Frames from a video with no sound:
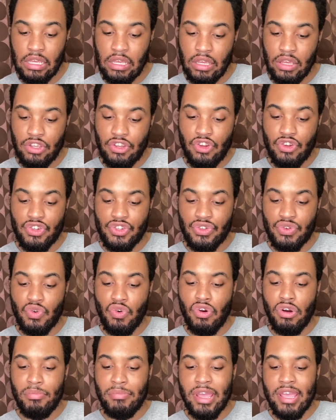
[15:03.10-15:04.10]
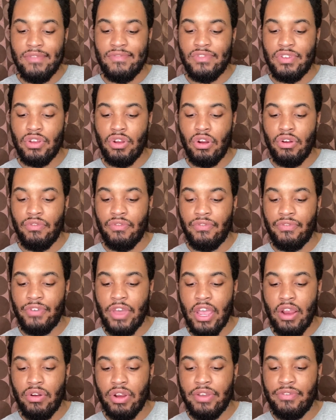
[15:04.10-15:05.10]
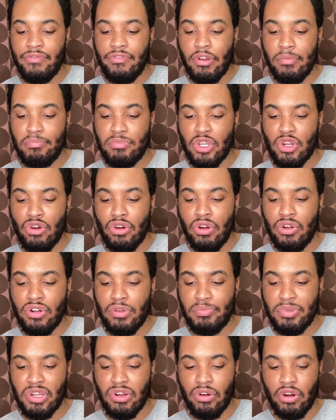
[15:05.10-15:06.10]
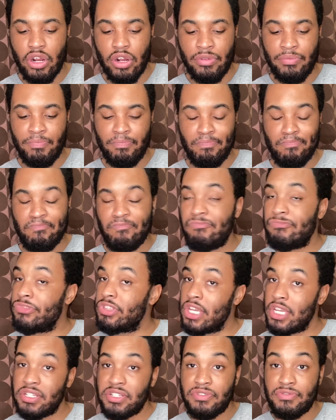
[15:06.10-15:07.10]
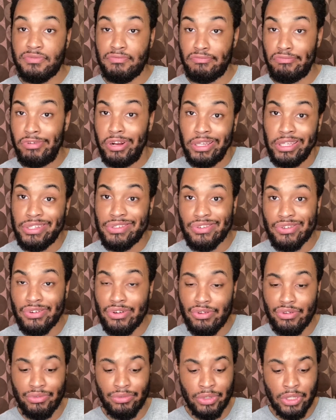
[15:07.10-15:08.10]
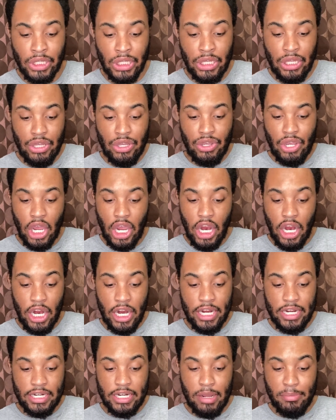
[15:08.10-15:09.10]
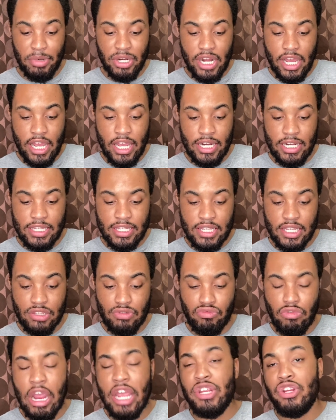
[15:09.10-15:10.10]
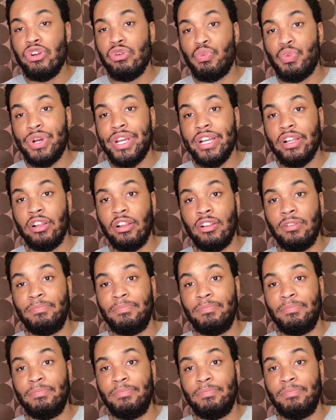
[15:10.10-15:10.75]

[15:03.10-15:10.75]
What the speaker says: Your score may vary from bureau to bureau. That's really true. All right, number 9, it says write your will.